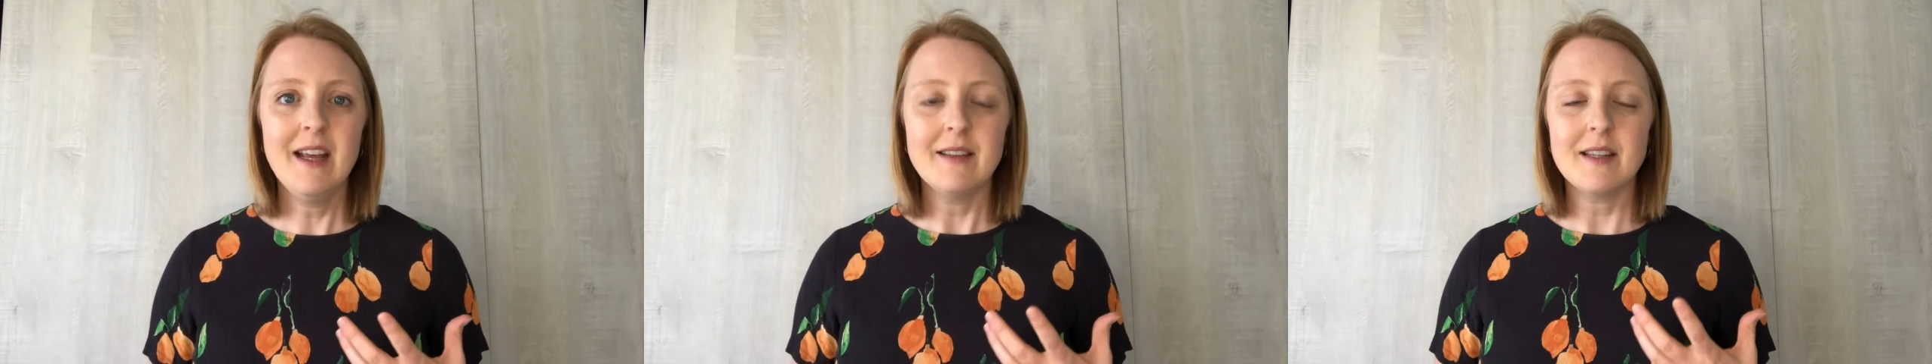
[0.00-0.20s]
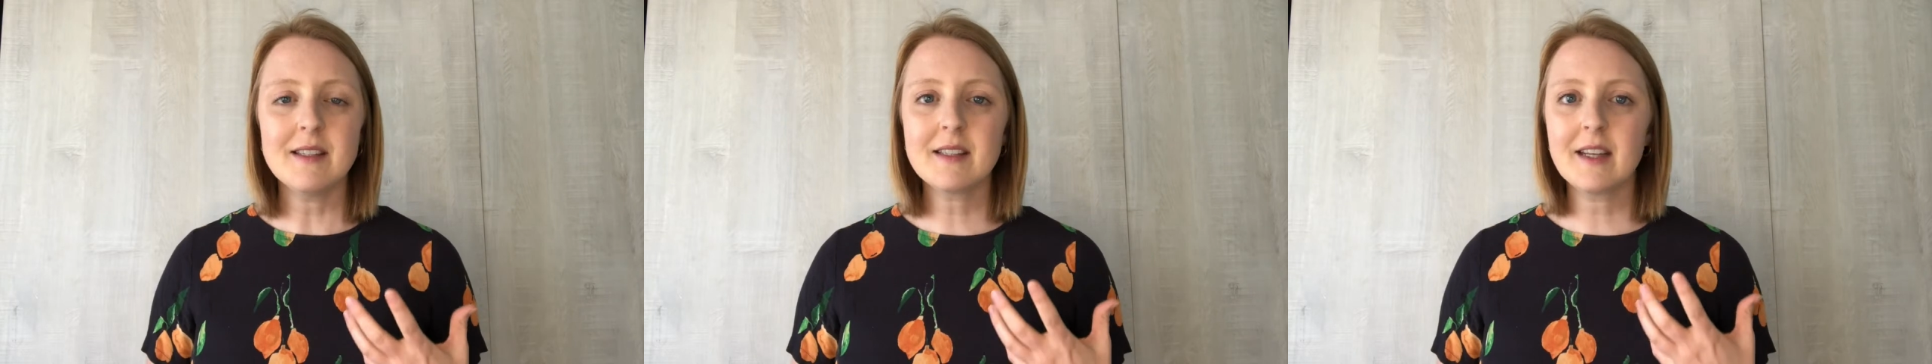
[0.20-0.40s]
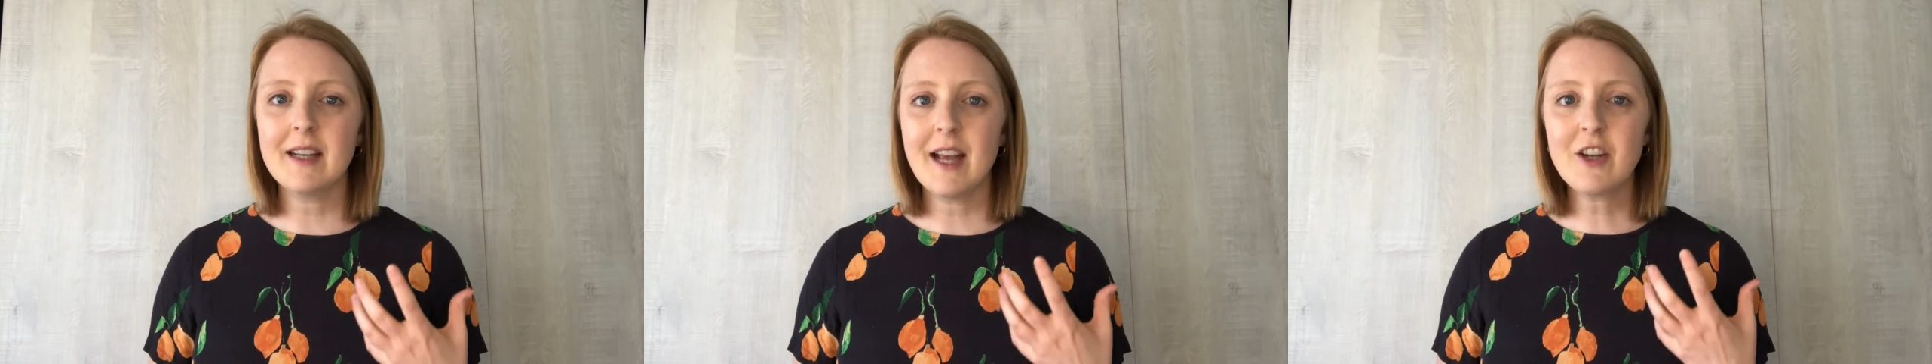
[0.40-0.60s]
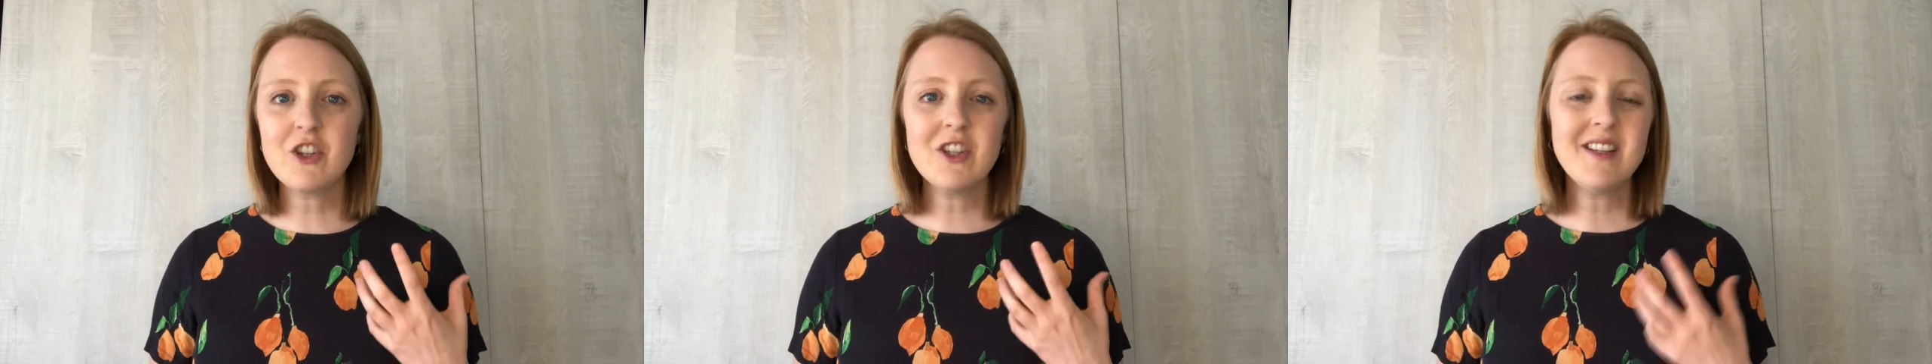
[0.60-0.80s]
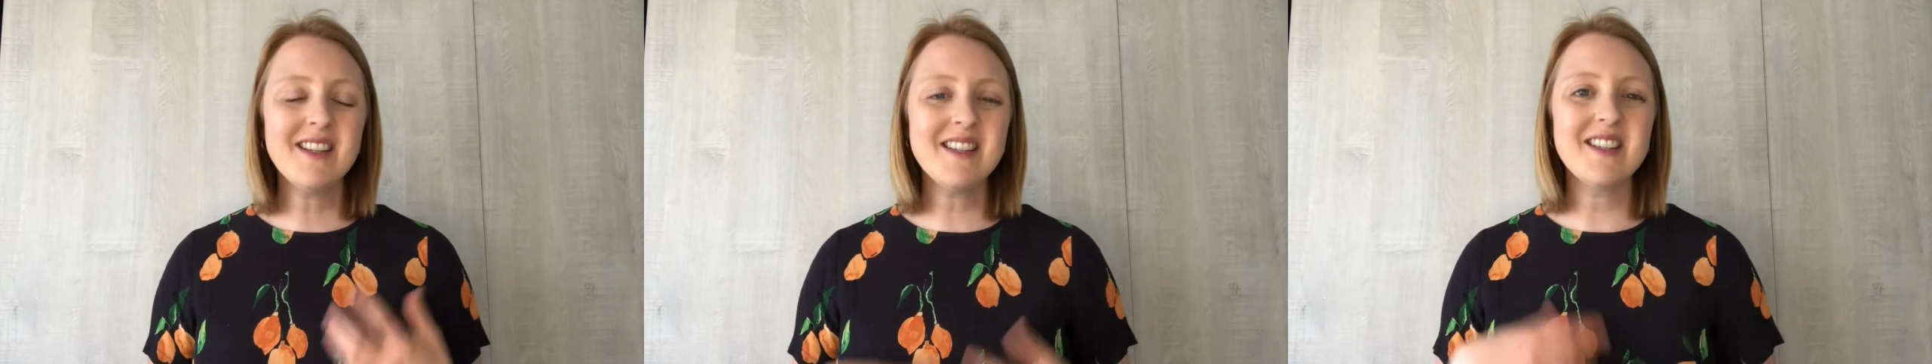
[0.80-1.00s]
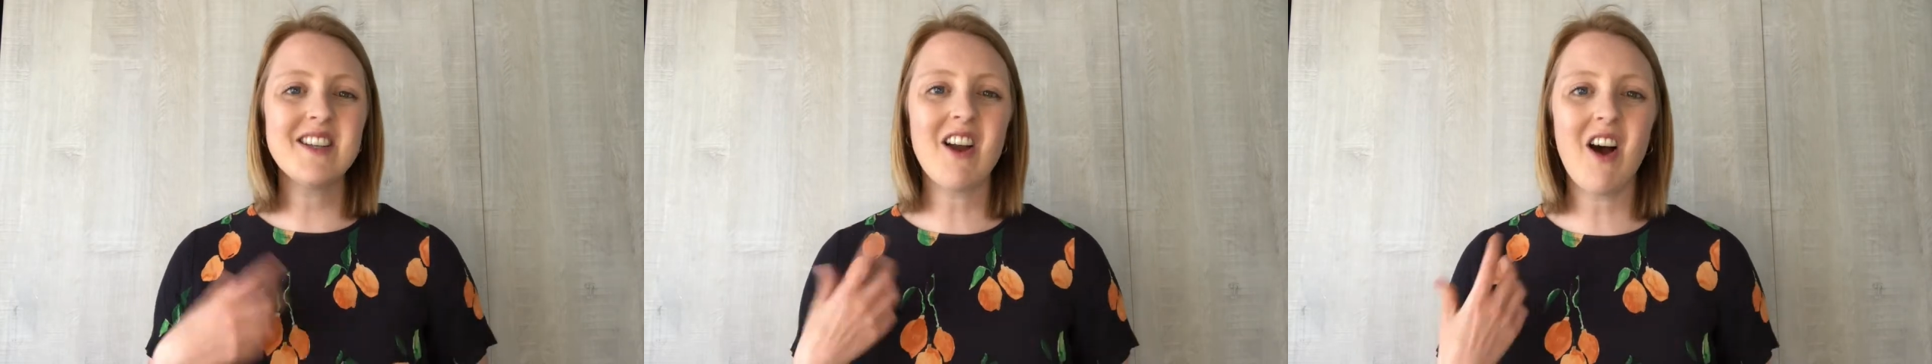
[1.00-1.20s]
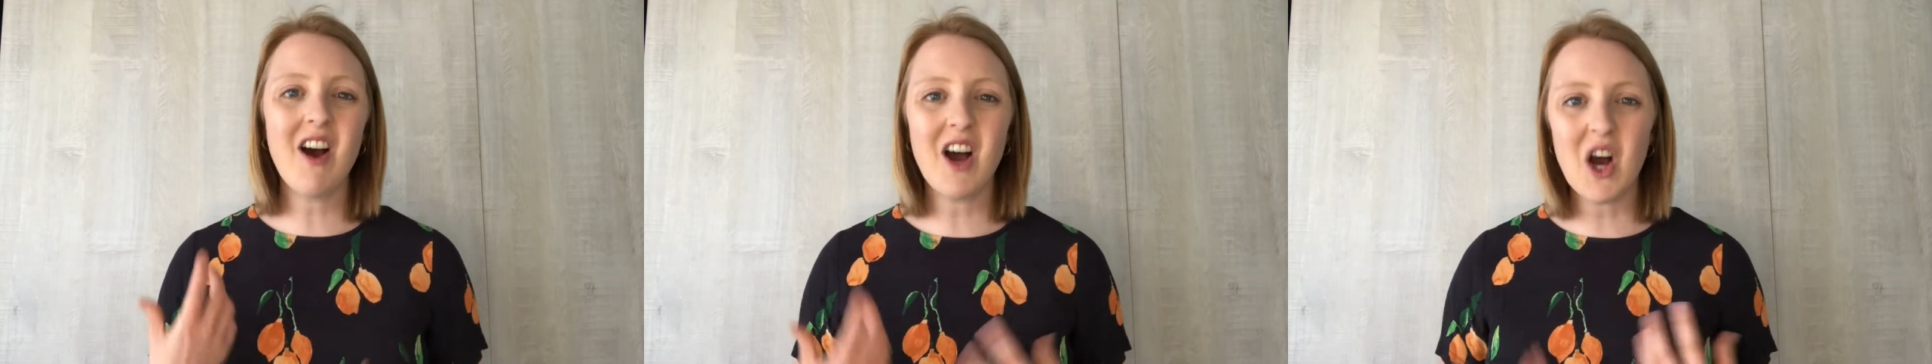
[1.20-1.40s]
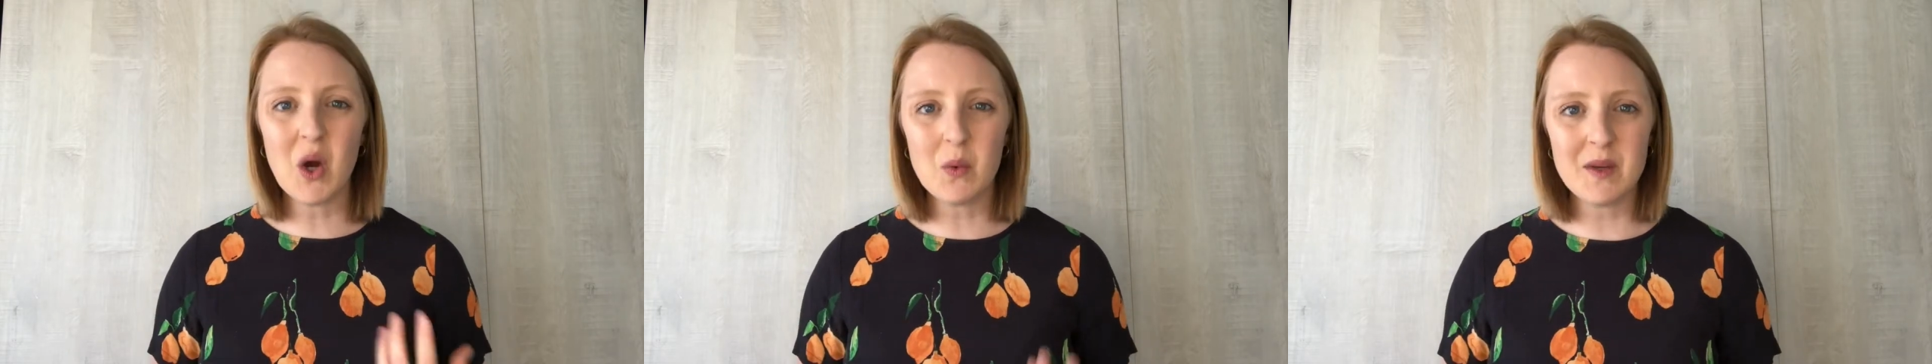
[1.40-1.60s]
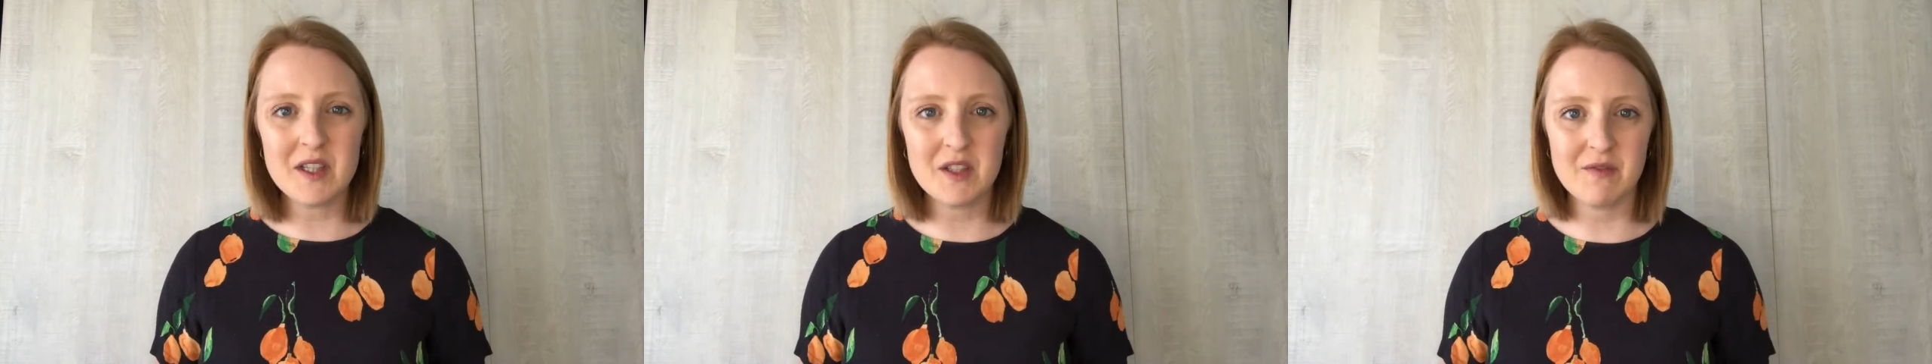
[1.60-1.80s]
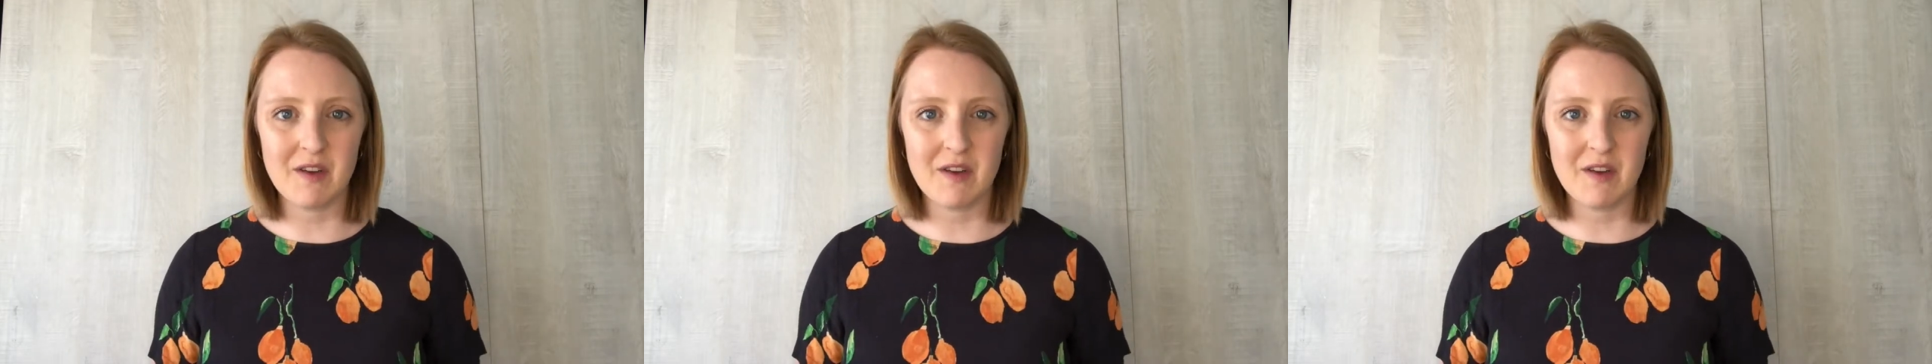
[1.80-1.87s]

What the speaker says: this connection is not always